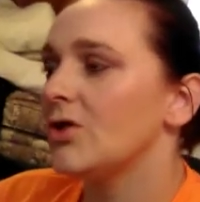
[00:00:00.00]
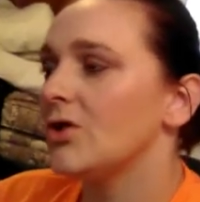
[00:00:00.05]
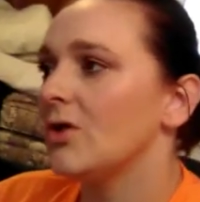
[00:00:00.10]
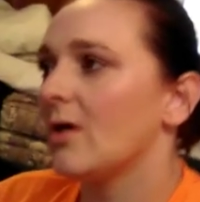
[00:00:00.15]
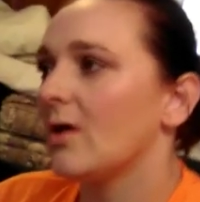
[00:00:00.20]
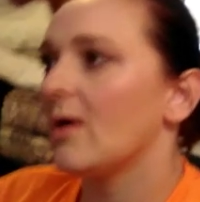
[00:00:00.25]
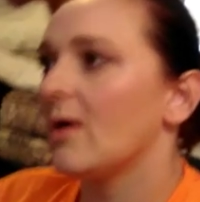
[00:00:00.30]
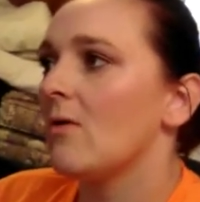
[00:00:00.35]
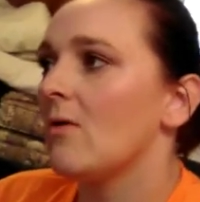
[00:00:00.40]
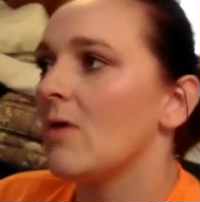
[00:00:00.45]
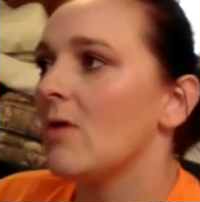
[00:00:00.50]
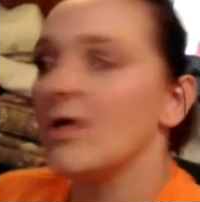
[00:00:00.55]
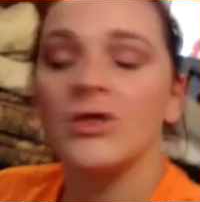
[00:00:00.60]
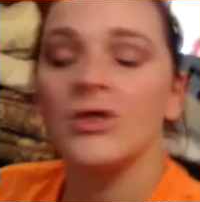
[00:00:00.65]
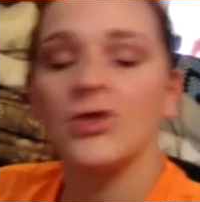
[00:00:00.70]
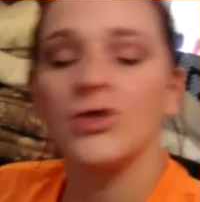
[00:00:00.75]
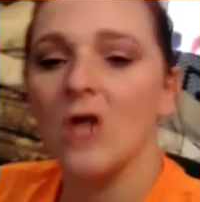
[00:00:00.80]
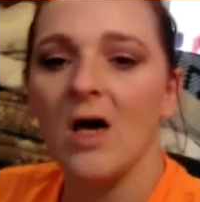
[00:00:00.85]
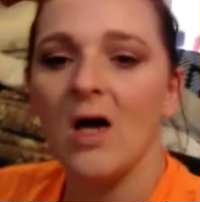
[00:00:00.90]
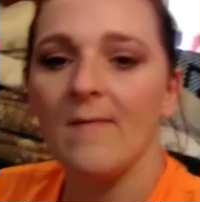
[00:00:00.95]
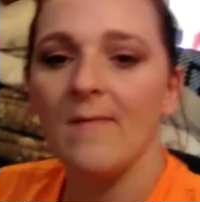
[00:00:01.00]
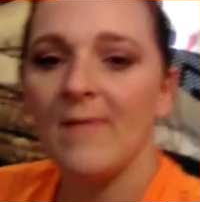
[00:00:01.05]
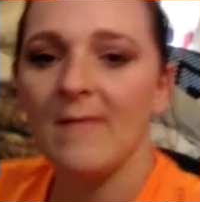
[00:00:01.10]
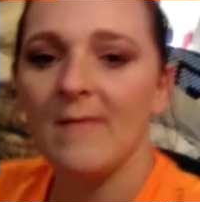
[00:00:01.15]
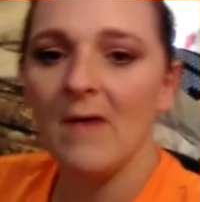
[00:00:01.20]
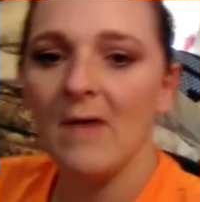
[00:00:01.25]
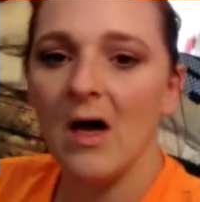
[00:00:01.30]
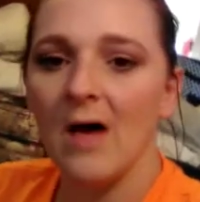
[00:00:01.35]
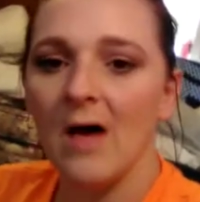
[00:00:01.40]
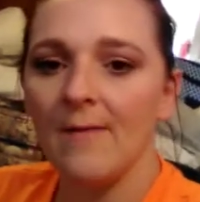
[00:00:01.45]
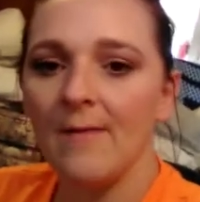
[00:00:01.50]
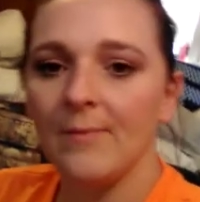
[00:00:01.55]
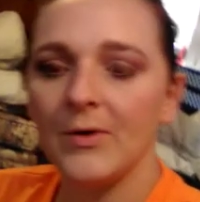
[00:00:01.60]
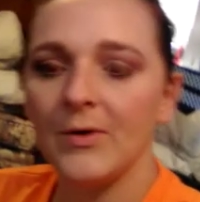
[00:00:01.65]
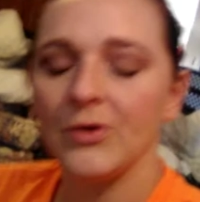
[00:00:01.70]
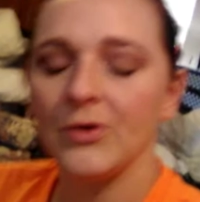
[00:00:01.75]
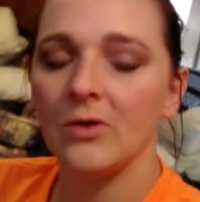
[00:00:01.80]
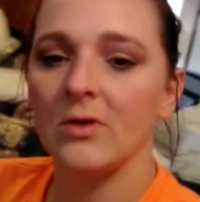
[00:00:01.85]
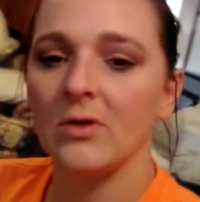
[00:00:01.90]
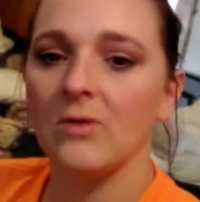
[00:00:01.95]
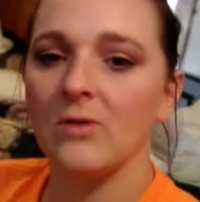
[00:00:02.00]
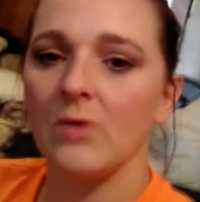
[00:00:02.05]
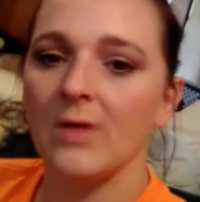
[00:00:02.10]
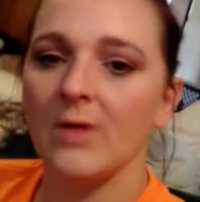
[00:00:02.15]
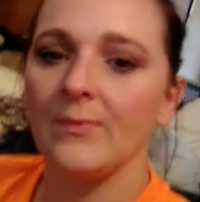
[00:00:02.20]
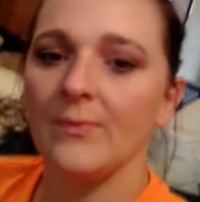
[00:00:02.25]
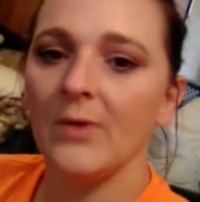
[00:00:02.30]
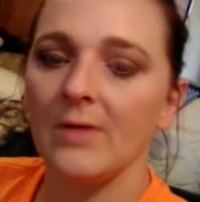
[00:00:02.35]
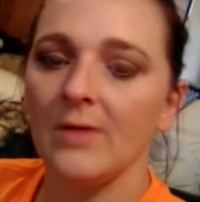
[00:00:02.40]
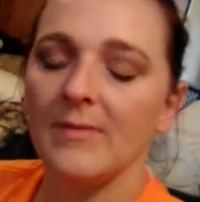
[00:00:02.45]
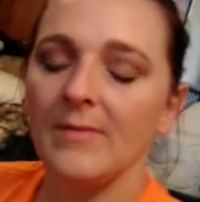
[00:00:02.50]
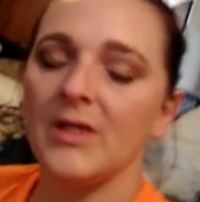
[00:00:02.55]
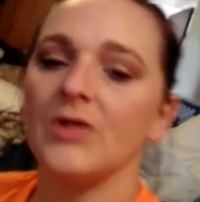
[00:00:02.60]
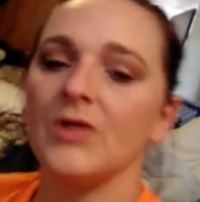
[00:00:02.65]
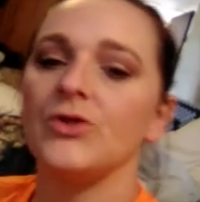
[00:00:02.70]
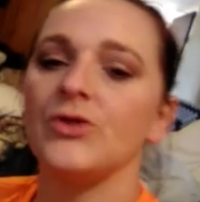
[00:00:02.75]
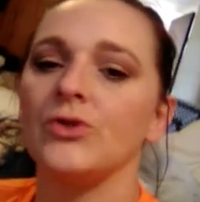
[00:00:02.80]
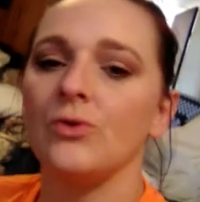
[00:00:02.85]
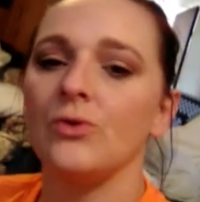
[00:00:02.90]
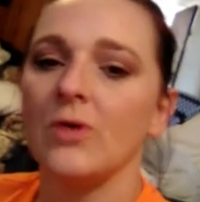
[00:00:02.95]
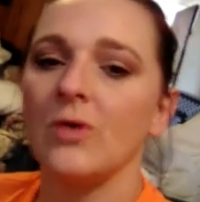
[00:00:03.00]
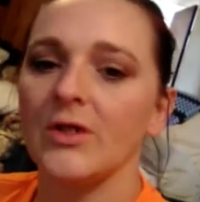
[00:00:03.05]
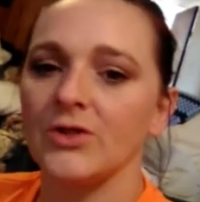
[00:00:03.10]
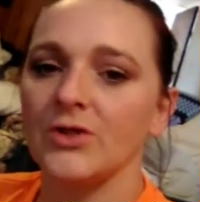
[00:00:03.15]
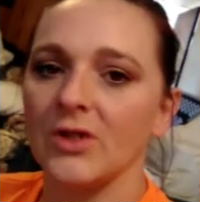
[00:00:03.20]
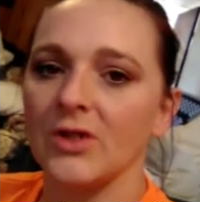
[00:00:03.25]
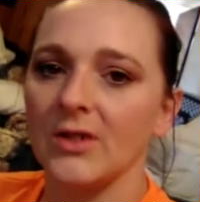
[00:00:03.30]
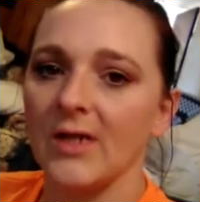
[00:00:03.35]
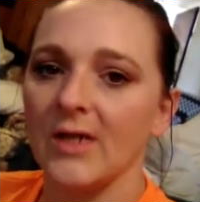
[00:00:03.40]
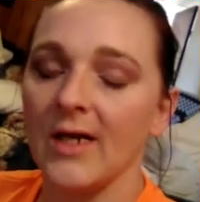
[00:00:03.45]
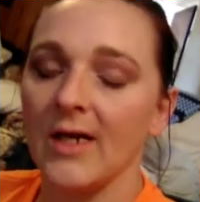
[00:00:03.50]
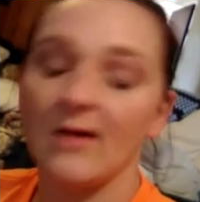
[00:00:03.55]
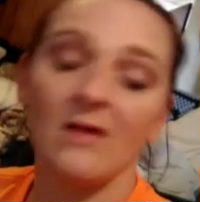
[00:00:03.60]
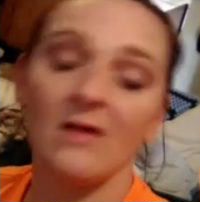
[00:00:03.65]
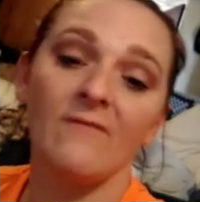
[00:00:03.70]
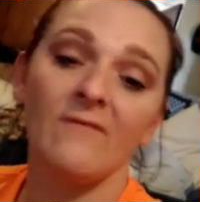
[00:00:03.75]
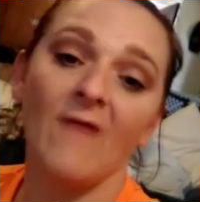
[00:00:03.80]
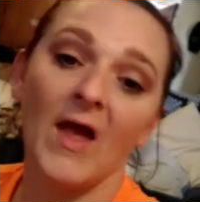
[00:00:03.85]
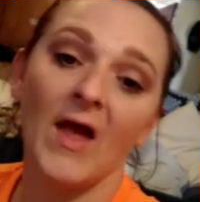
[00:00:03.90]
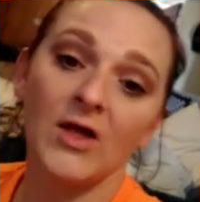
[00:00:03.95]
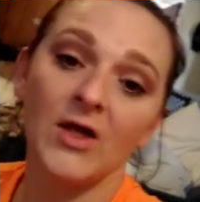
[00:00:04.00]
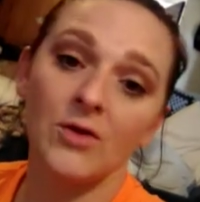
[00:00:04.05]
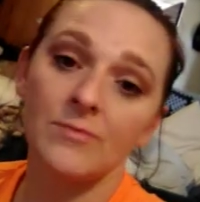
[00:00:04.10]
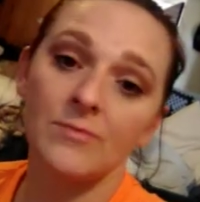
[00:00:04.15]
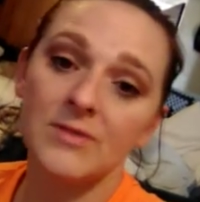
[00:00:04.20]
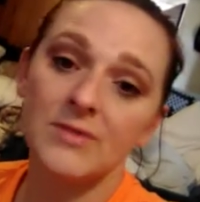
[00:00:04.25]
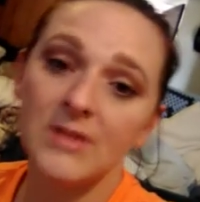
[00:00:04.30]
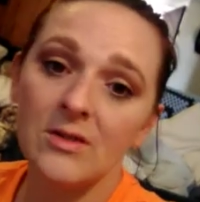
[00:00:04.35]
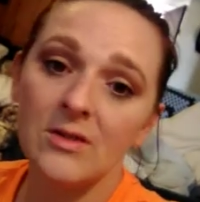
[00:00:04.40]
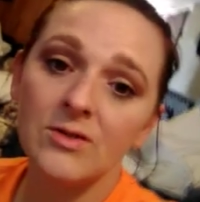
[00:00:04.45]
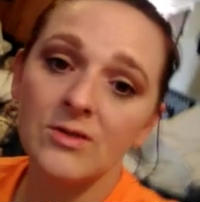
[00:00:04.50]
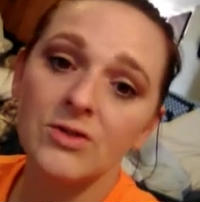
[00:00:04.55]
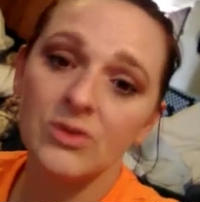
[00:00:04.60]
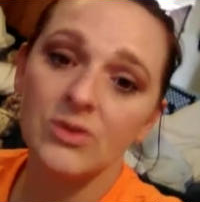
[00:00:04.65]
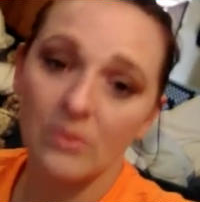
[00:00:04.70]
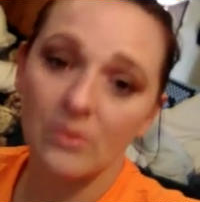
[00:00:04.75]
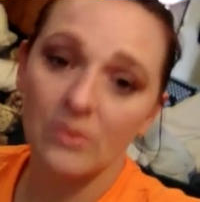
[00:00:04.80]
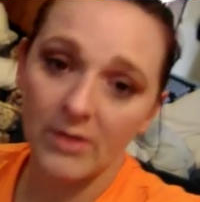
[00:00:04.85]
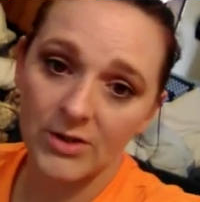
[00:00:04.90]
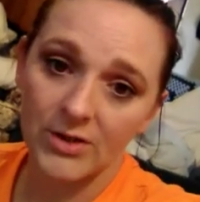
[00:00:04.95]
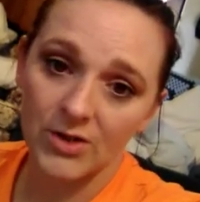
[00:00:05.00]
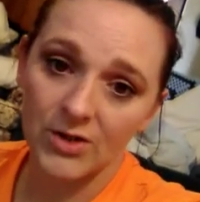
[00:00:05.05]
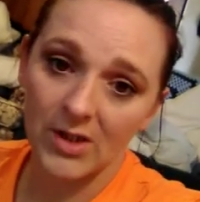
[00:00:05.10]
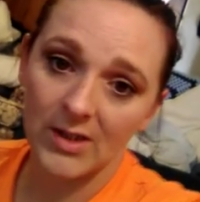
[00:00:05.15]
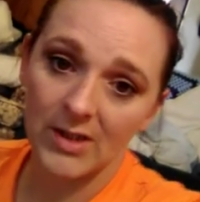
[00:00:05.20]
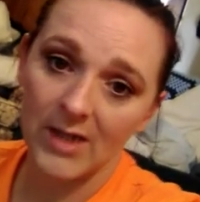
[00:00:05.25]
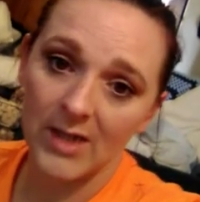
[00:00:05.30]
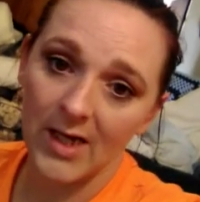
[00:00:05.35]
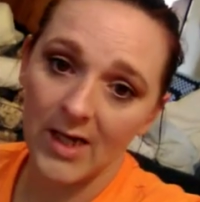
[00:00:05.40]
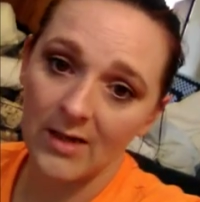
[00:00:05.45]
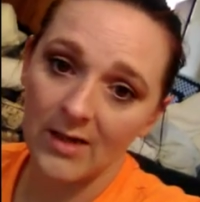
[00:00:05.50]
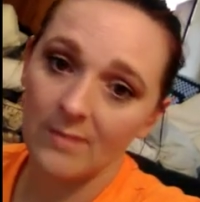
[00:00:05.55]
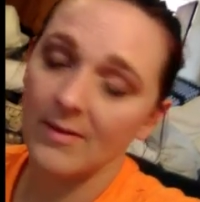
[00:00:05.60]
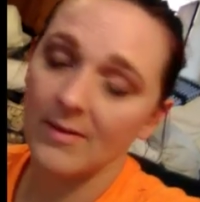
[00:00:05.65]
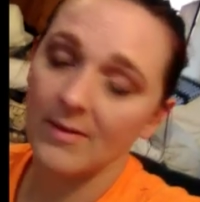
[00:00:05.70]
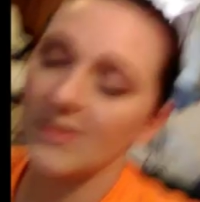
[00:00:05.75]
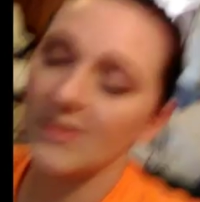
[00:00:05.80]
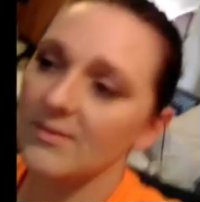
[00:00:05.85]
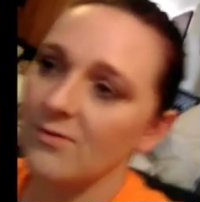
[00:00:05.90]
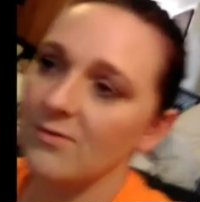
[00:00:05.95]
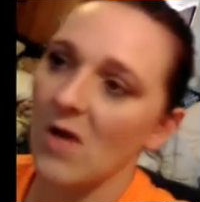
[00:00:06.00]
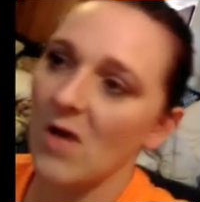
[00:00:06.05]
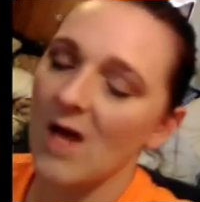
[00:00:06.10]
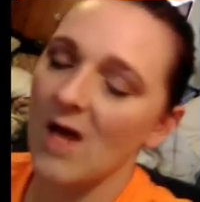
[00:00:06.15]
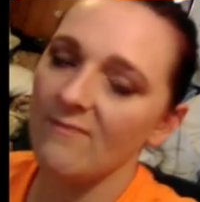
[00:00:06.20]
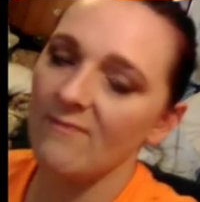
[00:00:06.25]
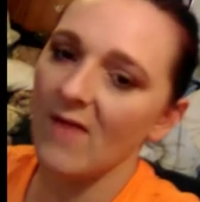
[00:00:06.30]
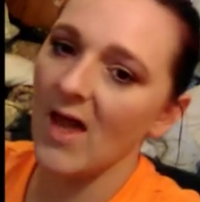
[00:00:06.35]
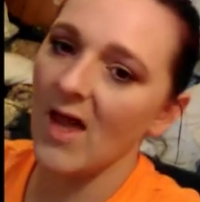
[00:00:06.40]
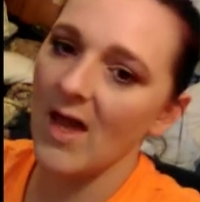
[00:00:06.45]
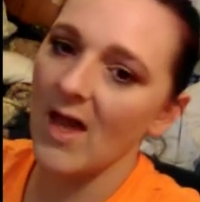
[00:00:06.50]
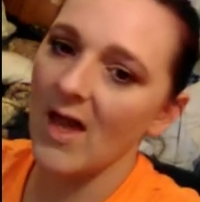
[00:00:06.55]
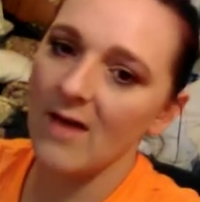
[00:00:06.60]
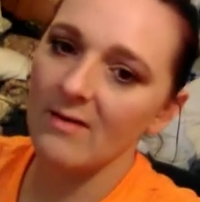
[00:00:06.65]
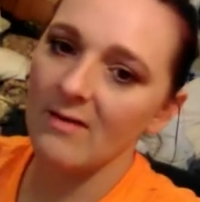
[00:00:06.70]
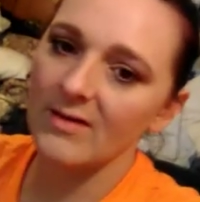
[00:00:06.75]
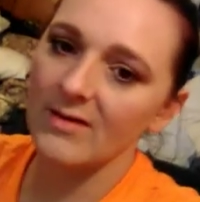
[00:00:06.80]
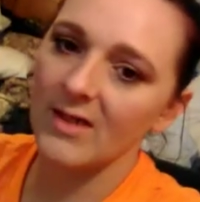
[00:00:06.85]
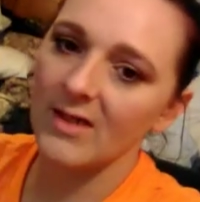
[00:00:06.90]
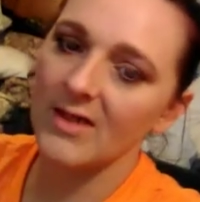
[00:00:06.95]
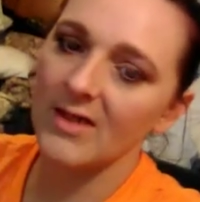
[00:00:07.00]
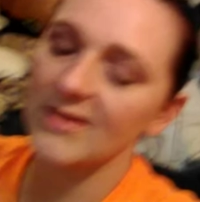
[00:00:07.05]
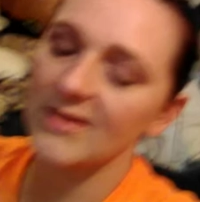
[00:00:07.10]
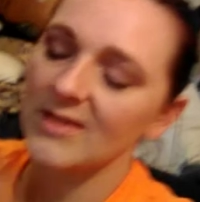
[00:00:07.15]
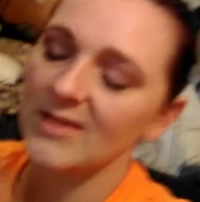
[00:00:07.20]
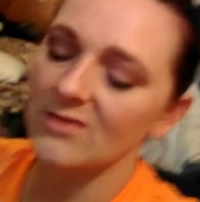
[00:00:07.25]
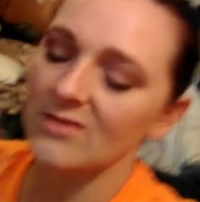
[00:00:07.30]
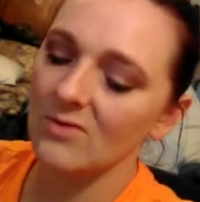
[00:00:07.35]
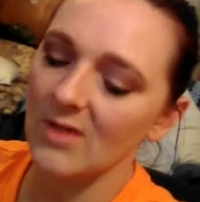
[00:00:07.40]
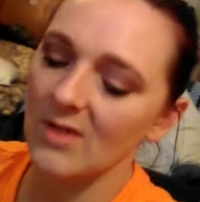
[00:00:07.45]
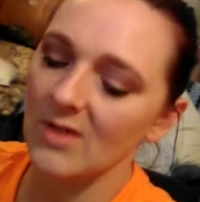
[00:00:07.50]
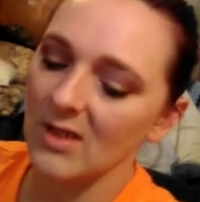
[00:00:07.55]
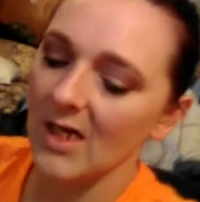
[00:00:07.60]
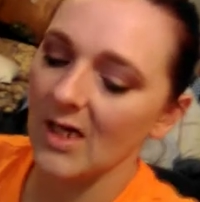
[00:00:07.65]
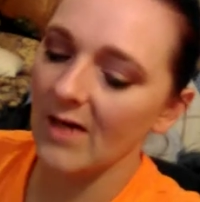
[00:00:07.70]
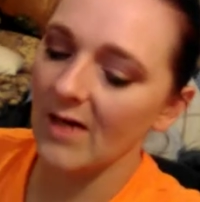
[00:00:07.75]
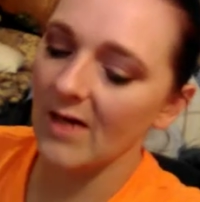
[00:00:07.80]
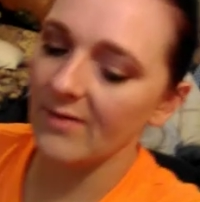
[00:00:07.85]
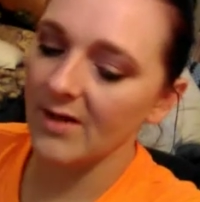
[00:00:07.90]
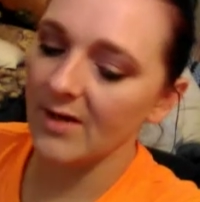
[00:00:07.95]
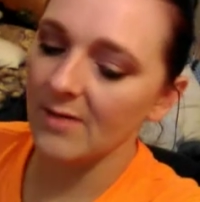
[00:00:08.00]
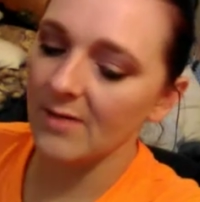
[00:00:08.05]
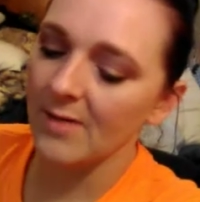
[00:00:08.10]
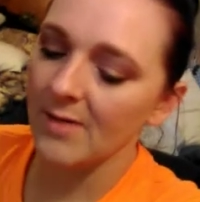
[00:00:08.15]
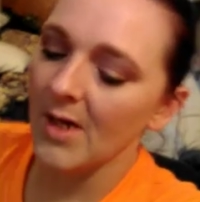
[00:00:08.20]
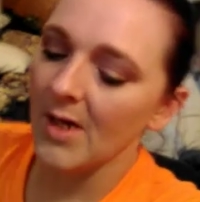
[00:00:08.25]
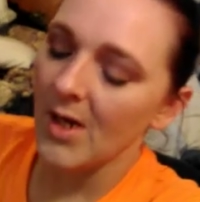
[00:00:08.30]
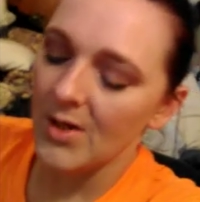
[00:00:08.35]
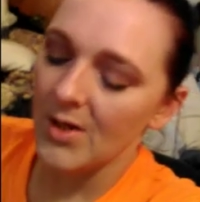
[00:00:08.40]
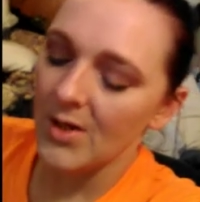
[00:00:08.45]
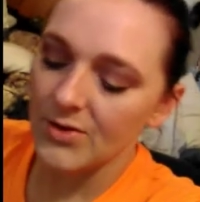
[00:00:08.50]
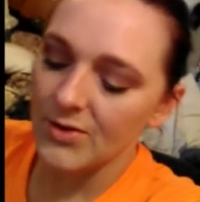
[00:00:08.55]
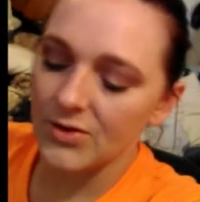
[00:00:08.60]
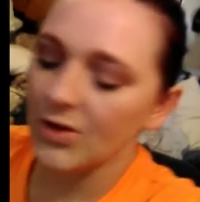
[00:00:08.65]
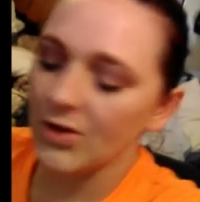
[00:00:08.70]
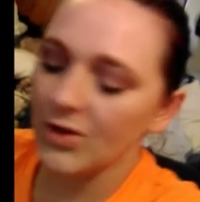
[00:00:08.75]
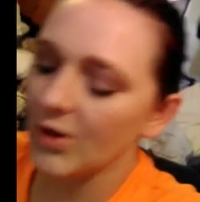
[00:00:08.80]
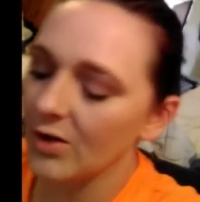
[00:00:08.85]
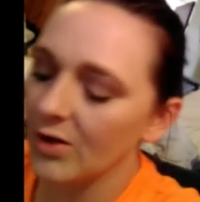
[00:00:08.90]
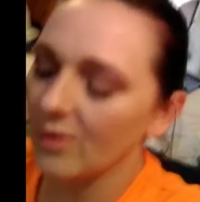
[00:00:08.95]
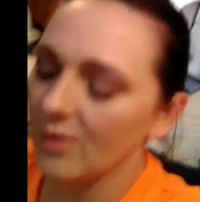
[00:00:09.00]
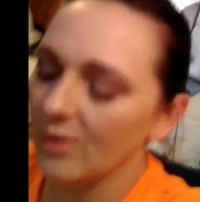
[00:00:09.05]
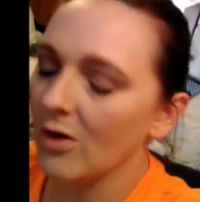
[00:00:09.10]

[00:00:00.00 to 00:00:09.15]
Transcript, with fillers: you're going to want to chop them up, and you're going to want to put them in a storage container, a vacuum-sealed storage container, because if you have that air in there, that's going to allow them to